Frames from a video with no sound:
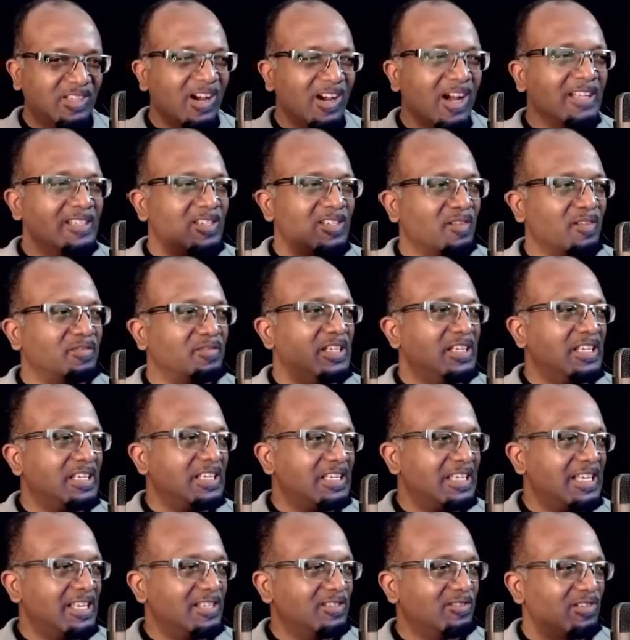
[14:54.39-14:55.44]
gods of
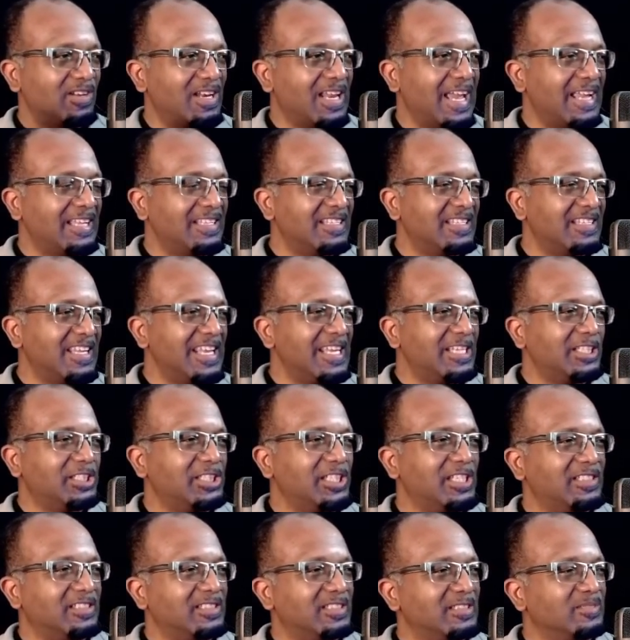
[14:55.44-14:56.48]
the Israelite
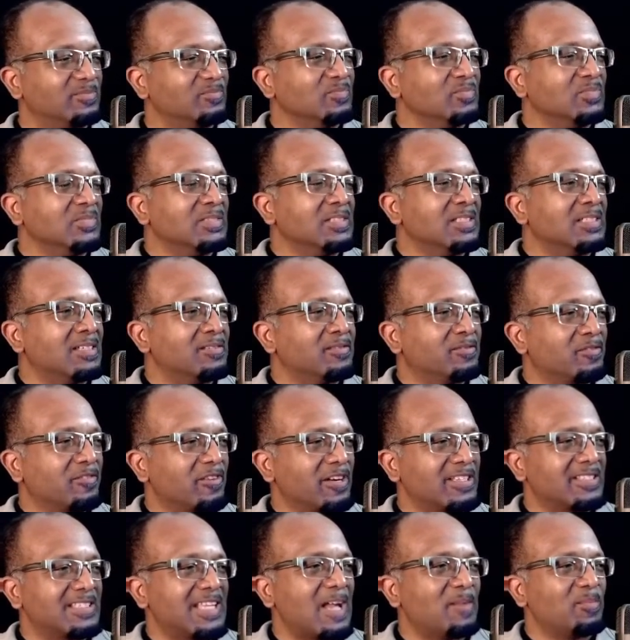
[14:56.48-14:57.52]
nations.
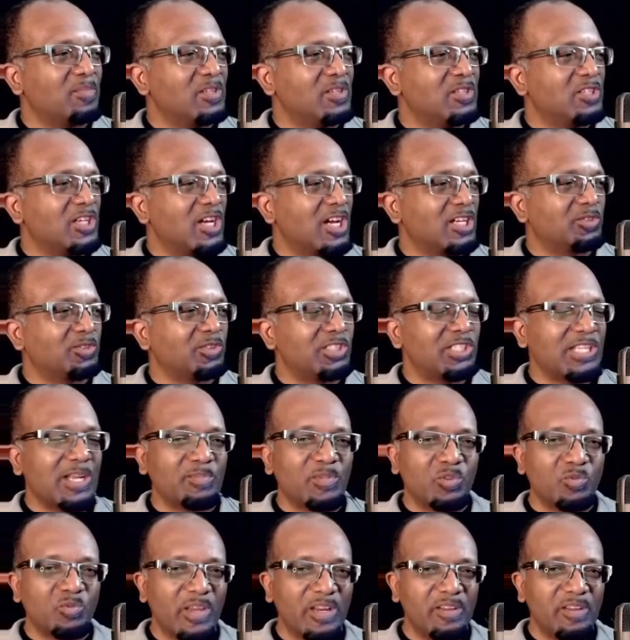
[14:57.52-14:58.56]
For example, Joshua
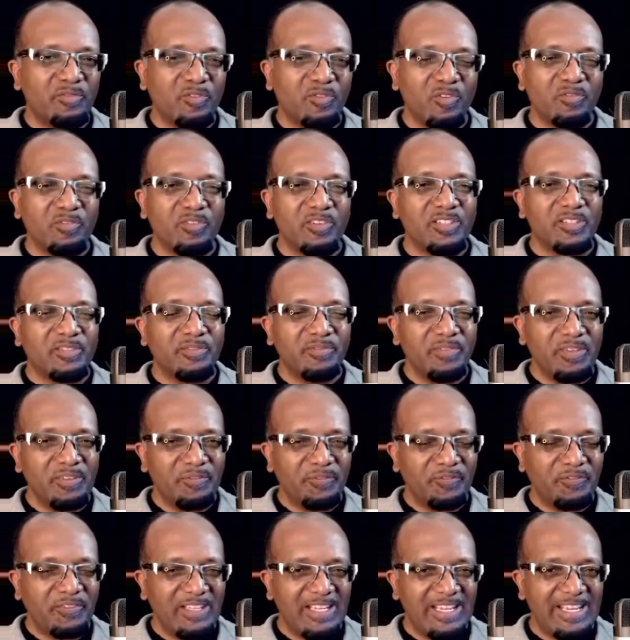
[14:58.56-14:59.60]
chapter 24, verse
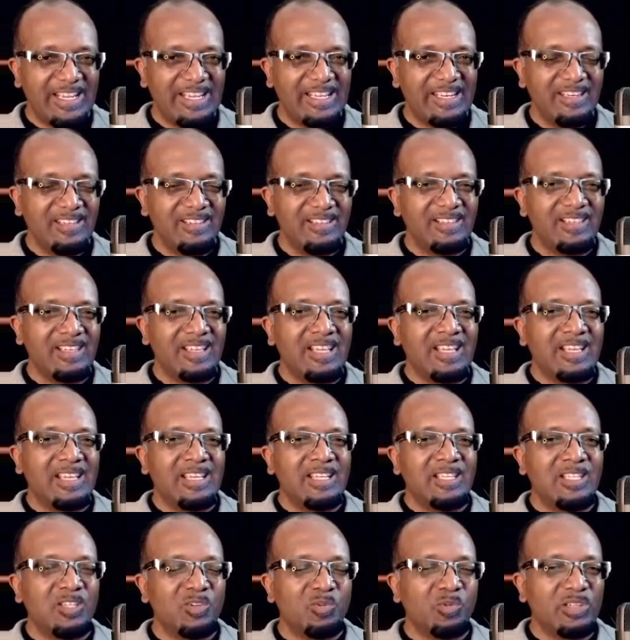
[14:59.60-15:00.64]
15,
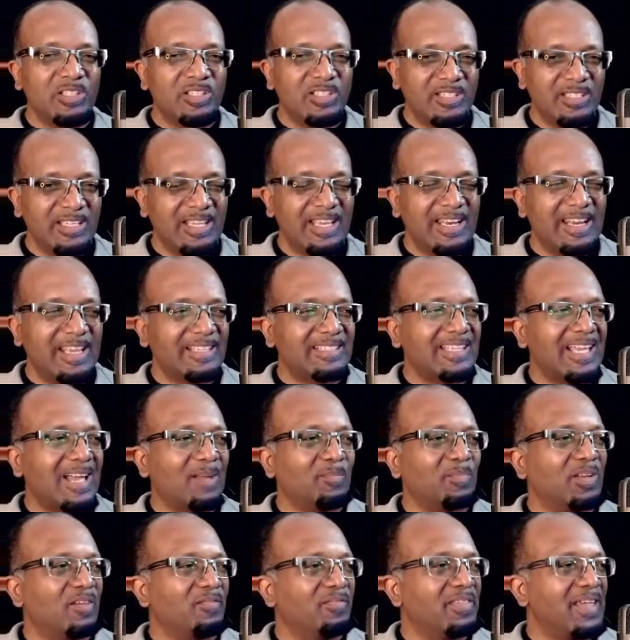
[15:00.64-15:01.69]
you would see an
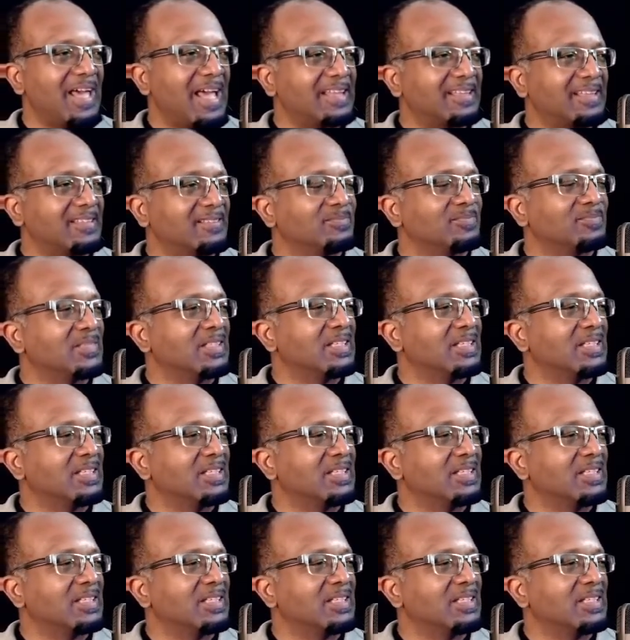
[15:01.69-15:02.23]
example of that.